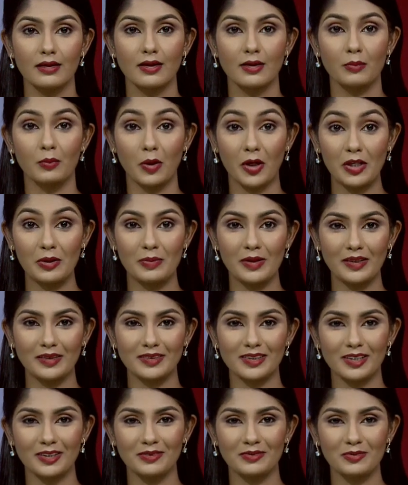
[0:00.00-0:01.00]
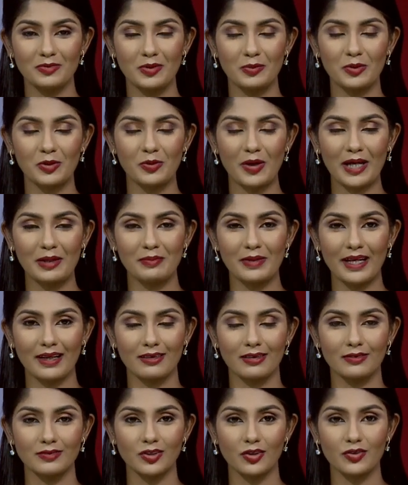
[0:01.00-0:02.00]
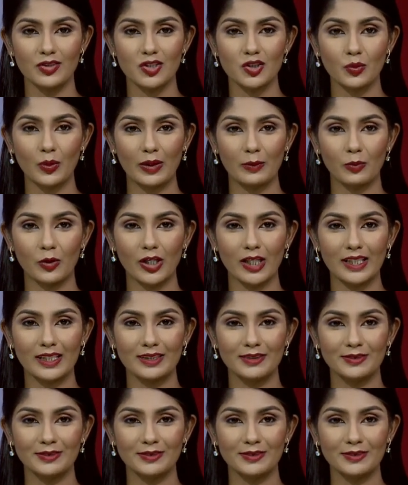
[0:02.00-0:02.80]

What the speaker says: bodybuilder. We'll be right back after this quick break.